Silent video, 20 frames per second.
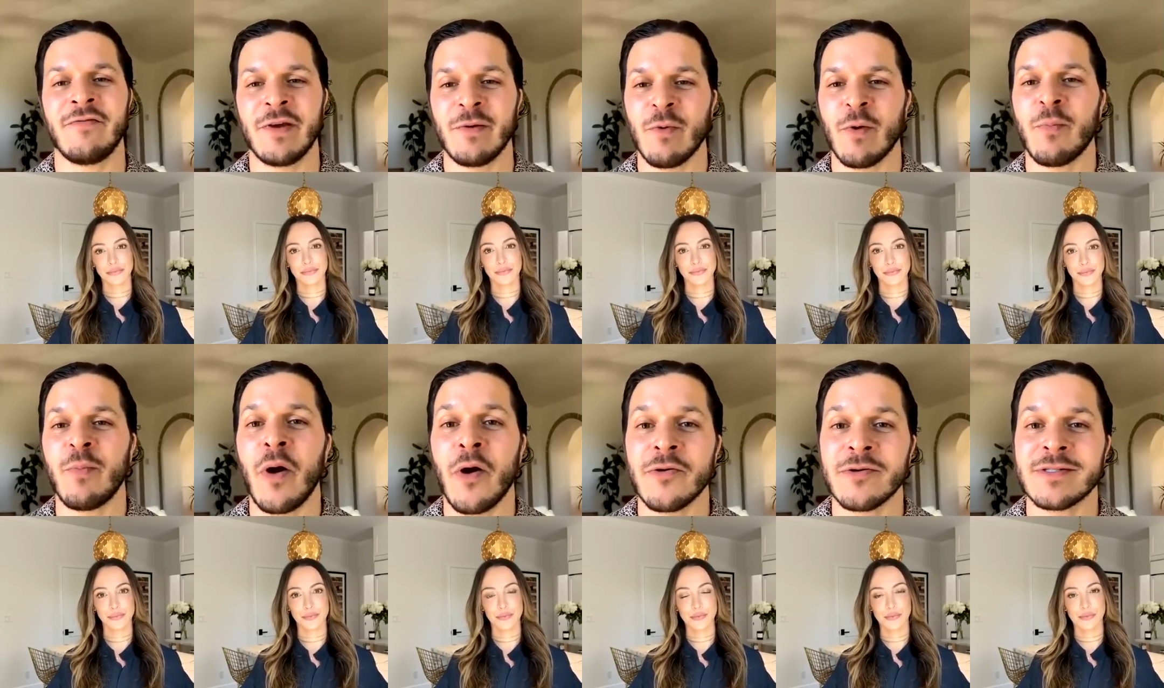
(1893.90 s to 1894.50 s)
Speaker 1: We'll
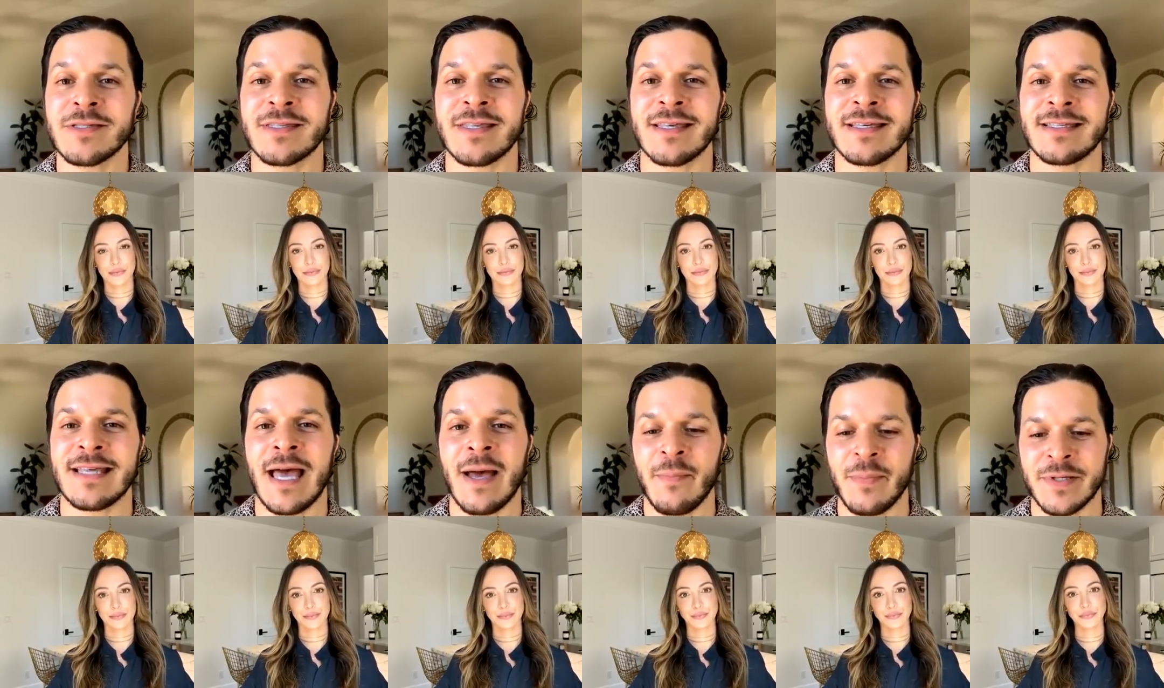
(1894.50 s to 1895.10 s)
post this
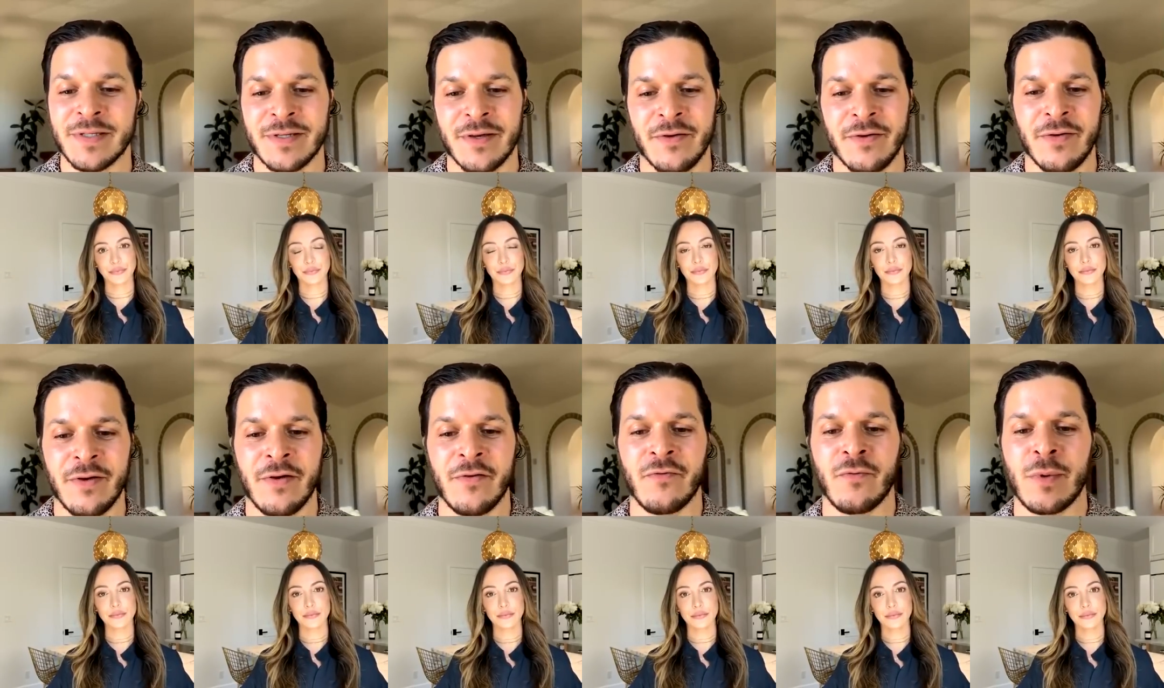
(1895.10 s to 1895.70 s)
episode
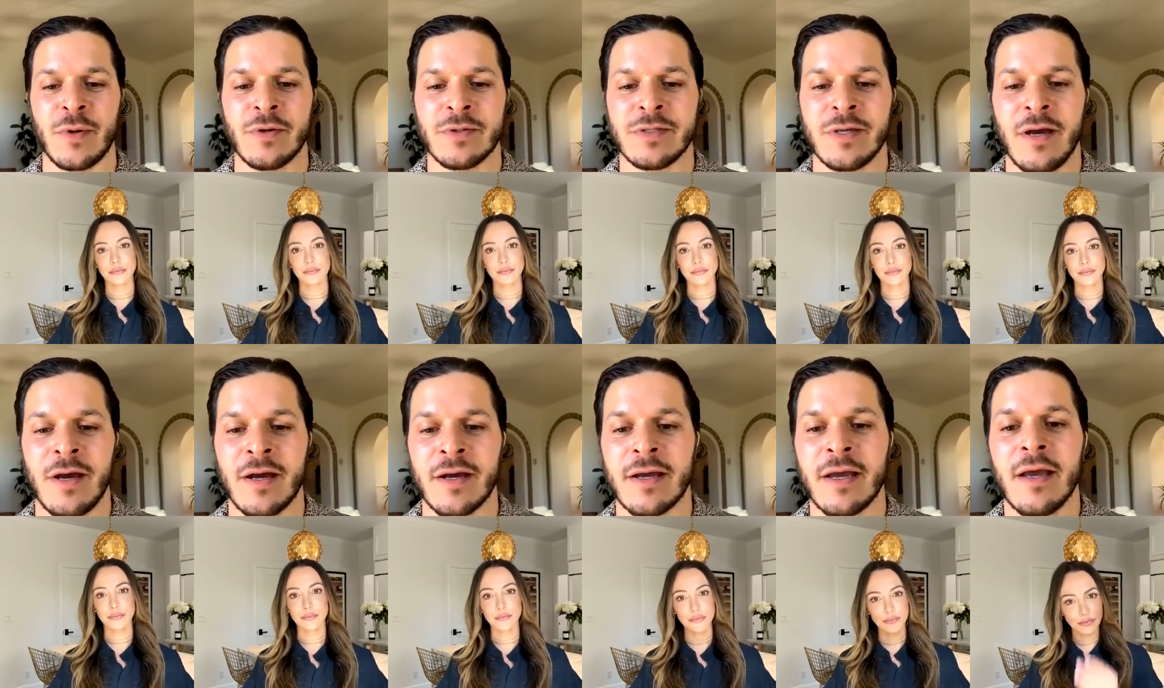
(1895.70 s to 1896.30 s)
of Real
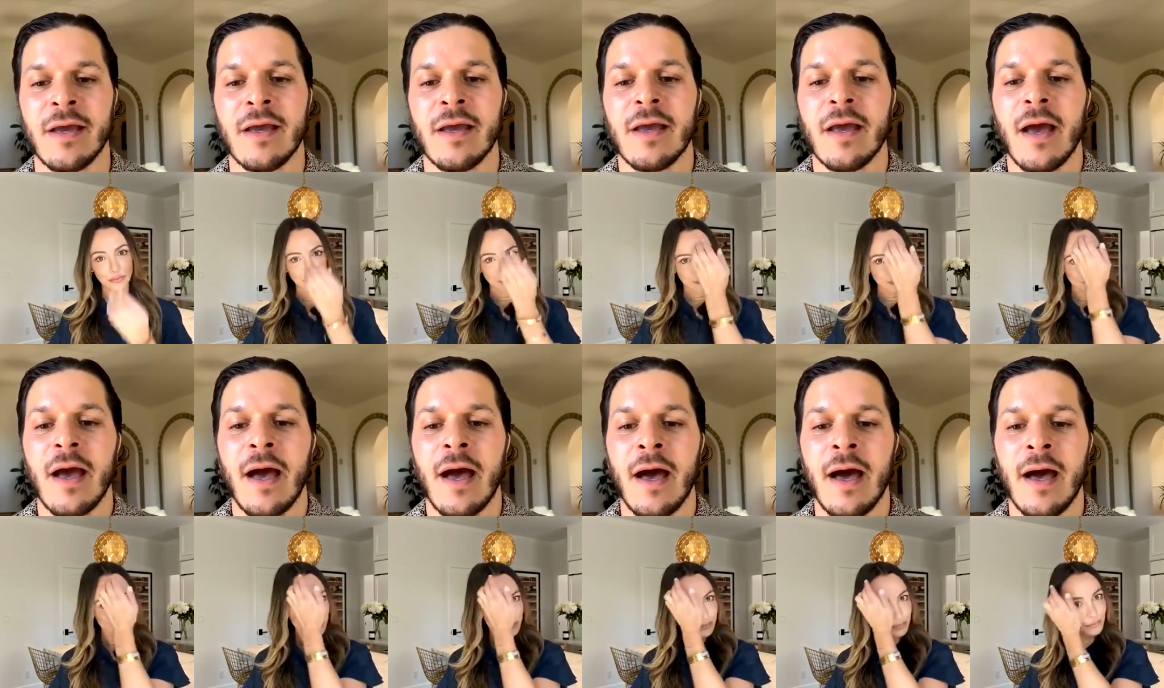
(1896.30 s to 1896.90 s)
Talk.
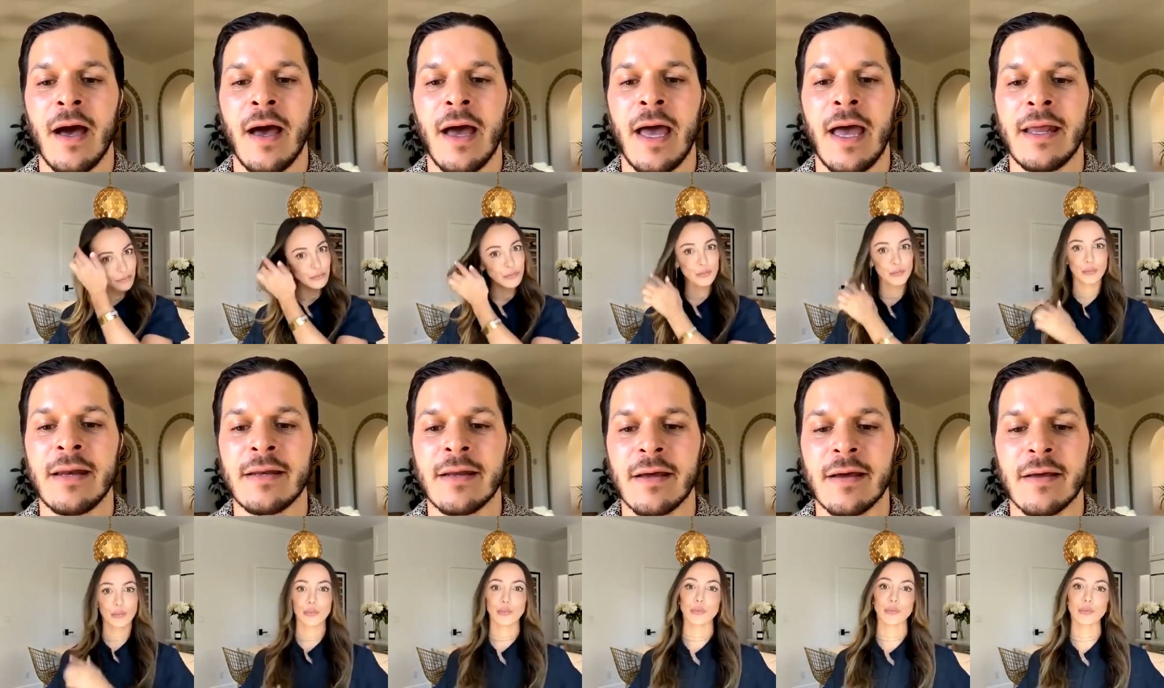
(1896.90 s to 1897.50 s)
Uh,
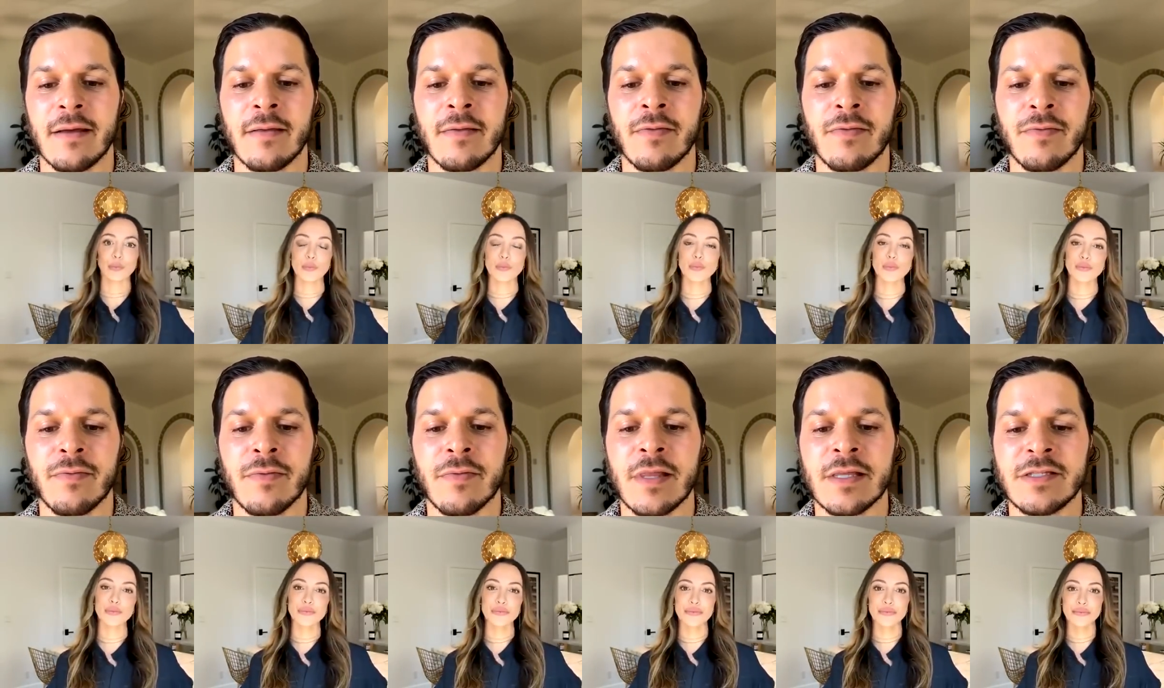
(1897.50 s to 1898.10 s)
and
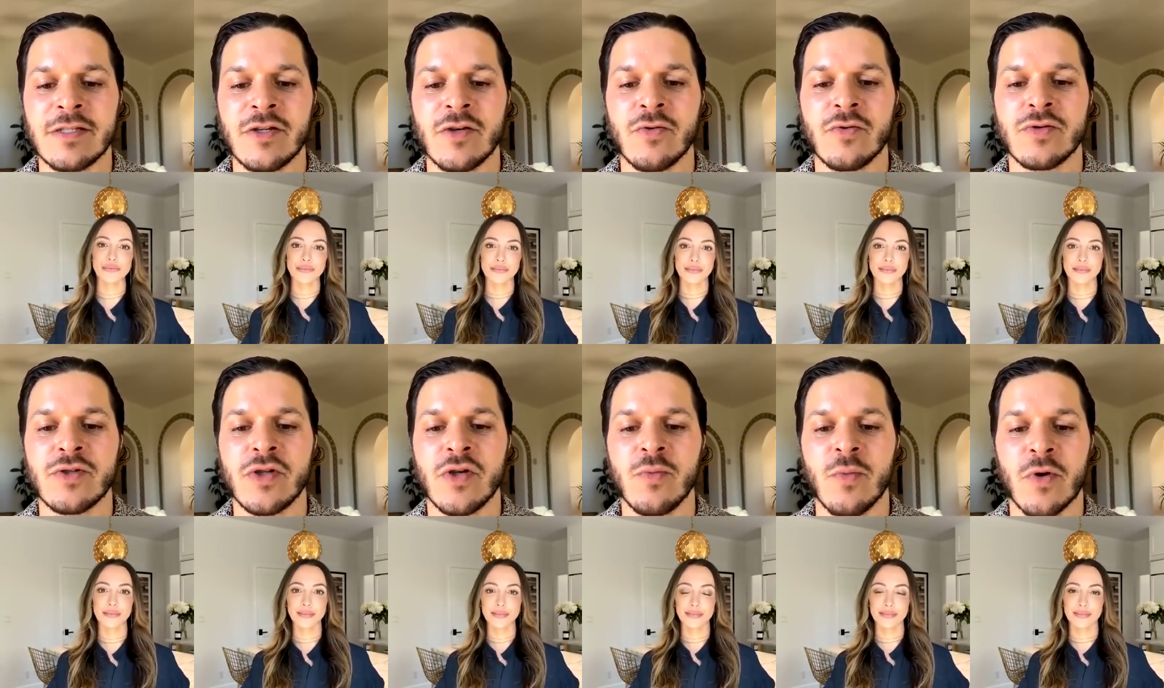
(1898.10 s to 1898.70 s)
let's do
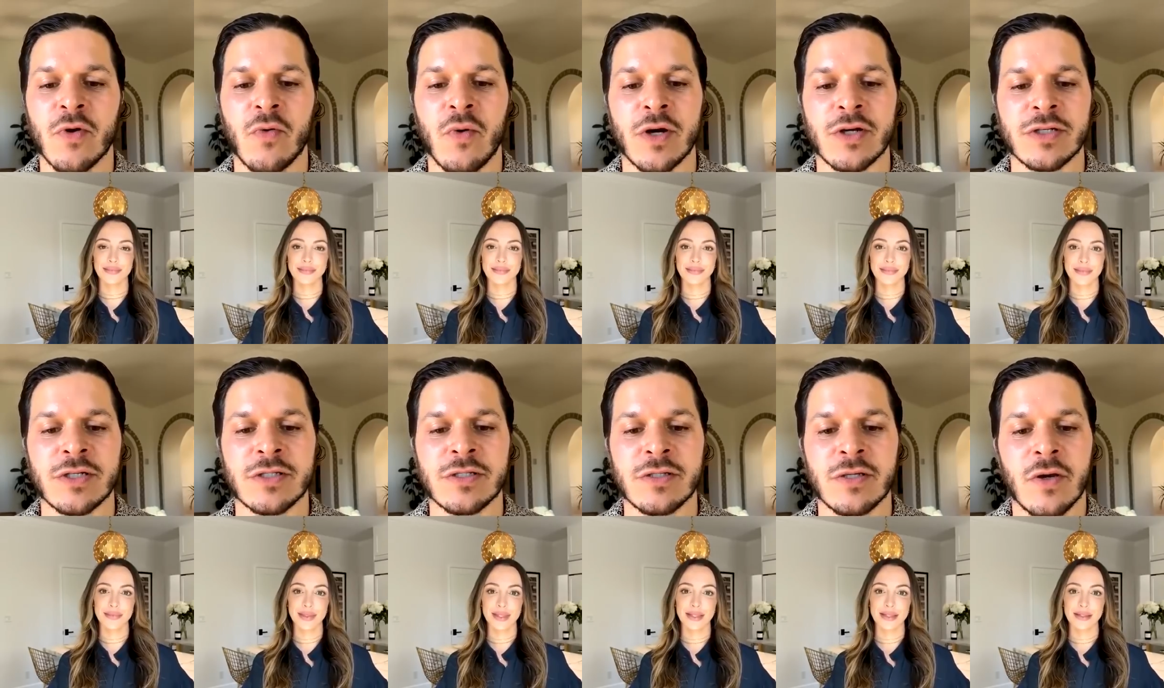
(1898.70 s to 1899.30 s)
two more
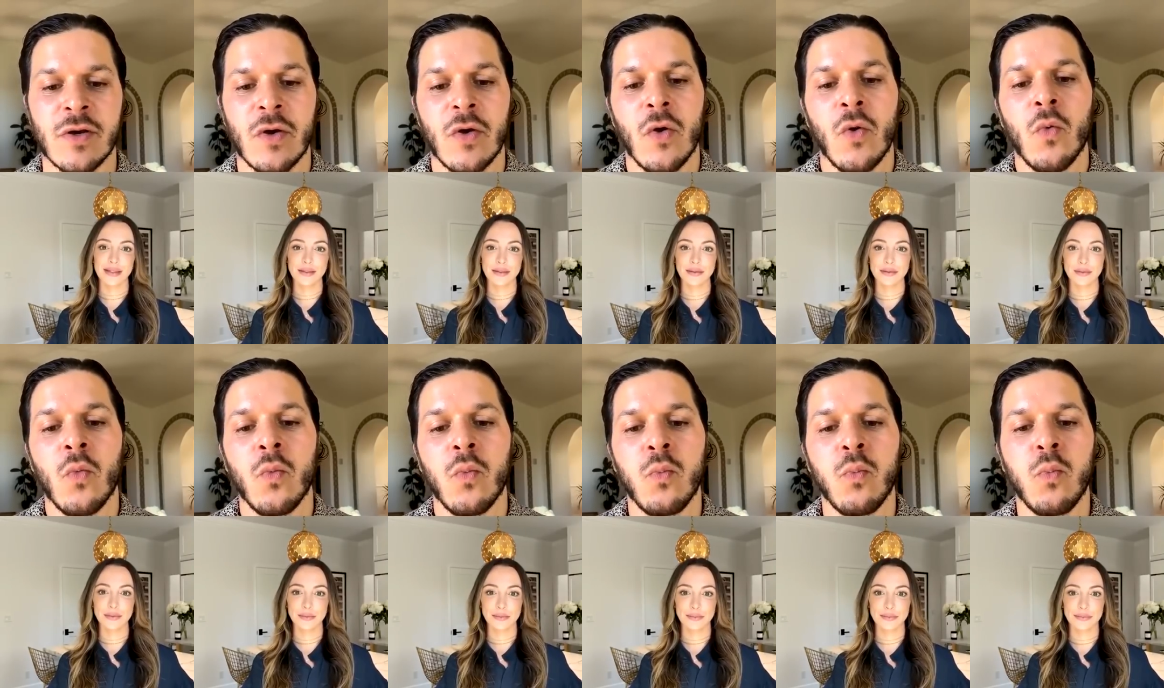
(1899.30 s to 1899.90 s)
questions.
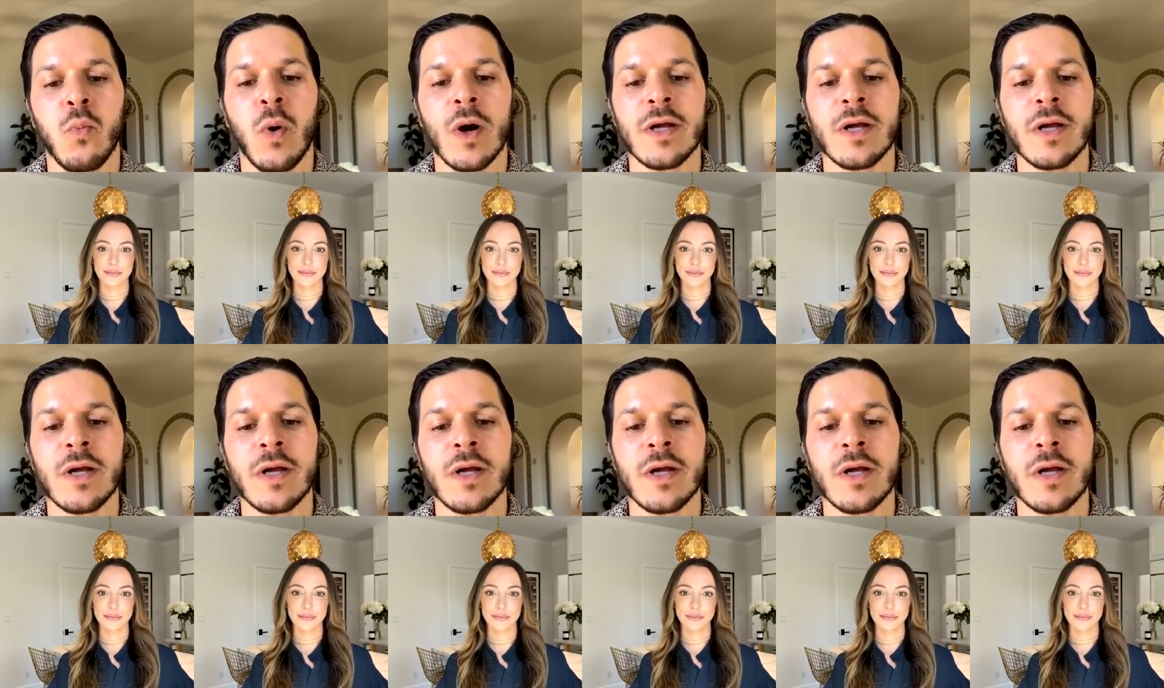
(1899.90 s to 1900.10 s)
What